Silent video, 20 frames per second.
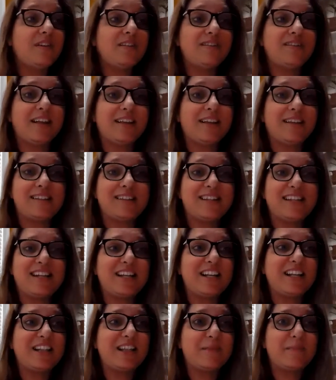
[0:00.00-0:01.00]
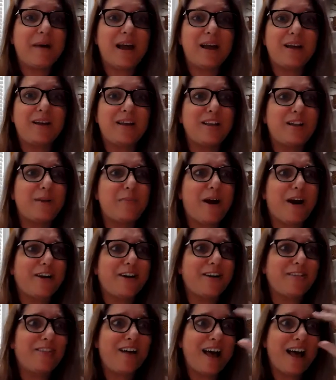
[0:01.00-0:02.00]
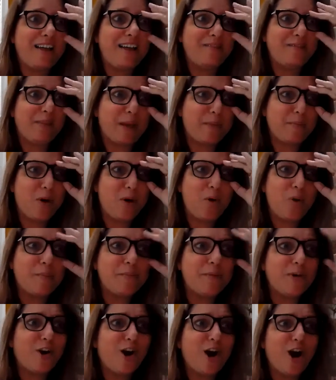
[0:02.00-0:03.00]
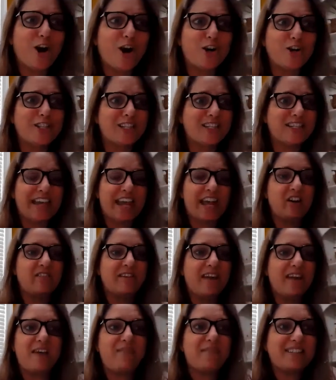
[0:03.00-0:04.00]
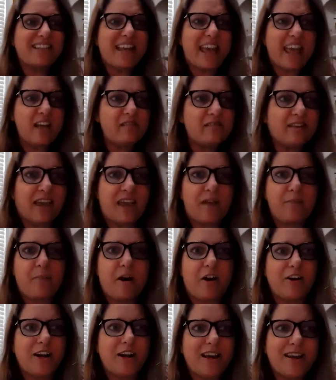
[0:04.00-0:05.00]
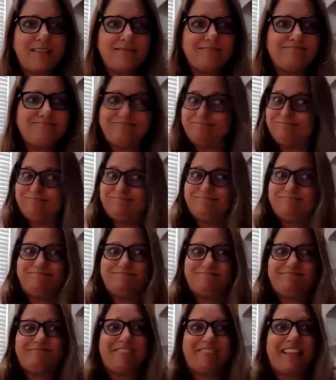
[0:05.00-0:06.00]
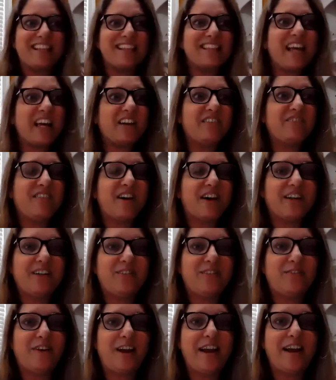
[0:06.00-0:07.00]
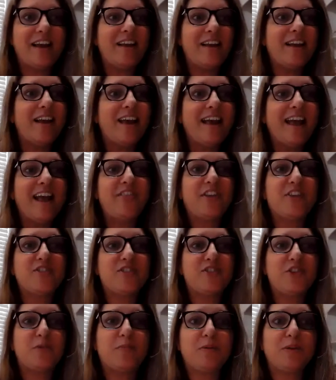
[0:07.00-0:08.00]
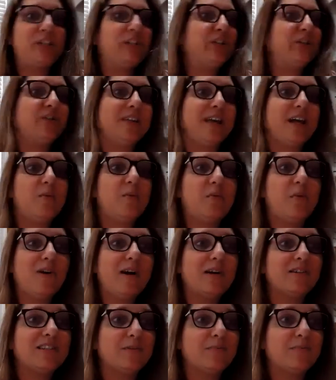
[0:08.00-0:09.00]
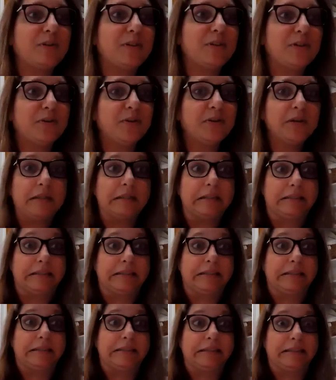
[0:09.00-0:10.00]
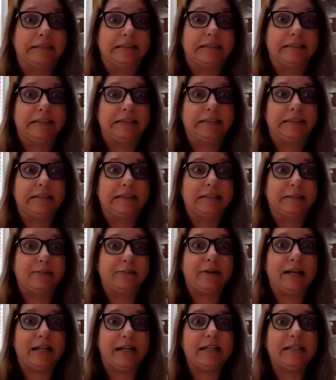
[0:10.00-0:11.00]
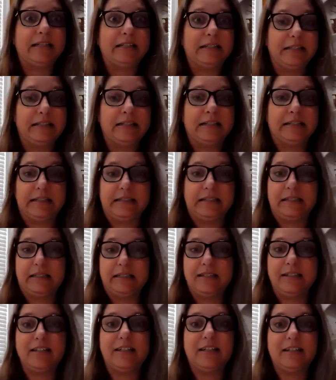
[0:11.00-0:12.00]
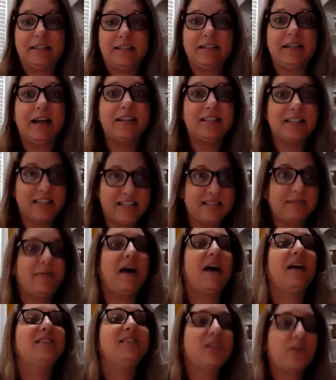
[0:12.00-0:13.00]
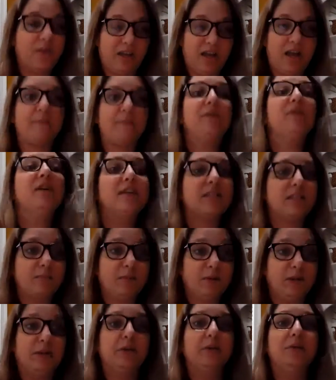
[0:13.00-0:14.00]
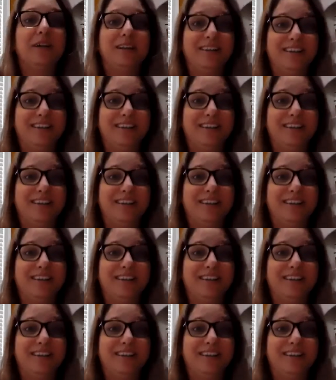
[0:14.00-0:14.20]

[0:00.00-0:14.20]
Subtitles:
like sitting in the back in a parking lot, like pull up your cars and have a tailgate party. That's kind of fun, right? And there's your blue. That'll pull out some blue, right? I see some heads going up. You guys are blue.